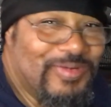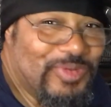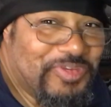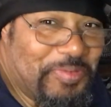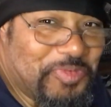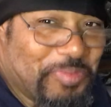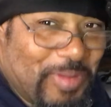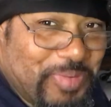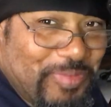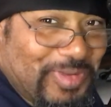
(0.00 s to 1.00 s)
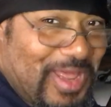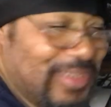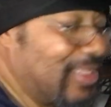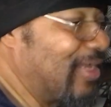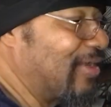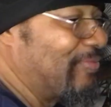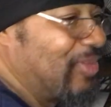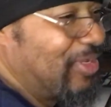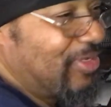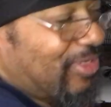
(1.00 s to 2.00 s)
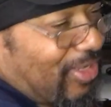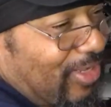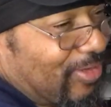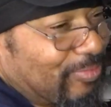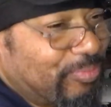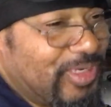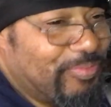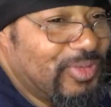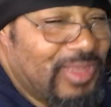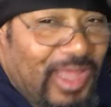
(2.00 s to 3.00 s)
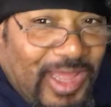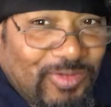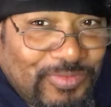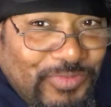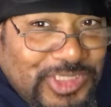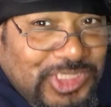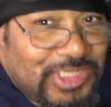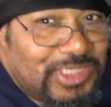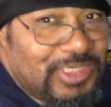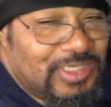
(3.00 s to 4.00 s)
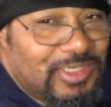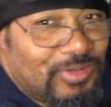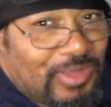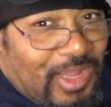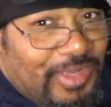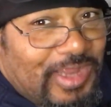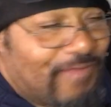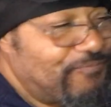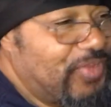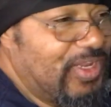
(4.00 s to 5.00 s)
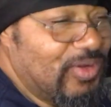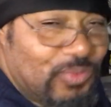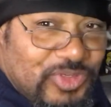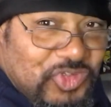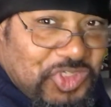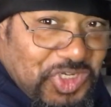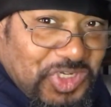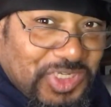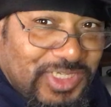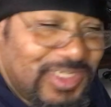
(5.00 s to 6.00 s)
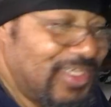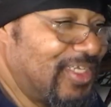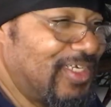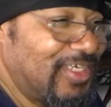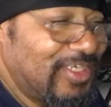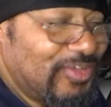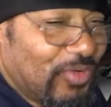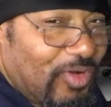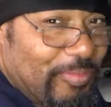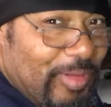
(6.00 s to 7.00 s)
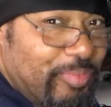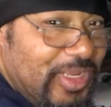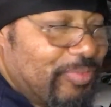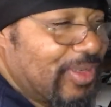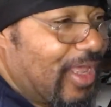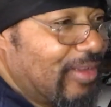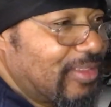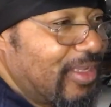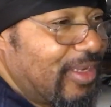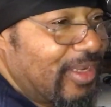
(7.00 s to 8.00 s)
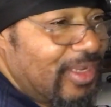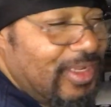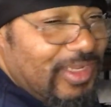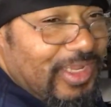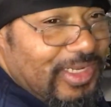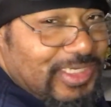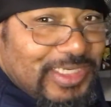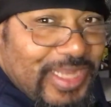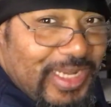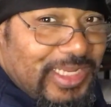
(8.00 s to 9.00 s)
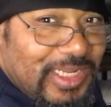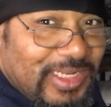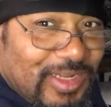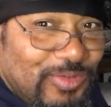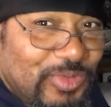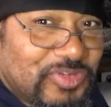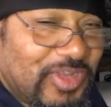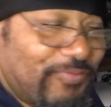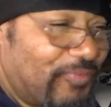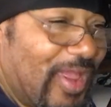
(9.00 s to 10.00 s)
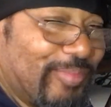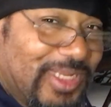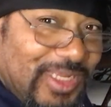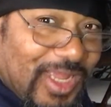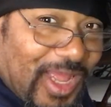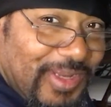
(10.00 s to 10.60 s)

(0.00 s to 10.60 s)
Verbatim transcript: What's up to my people out there? Uh, people out in Virginia, how y'all feel? What's good? To all my people out there in Connecticut, what's up, family?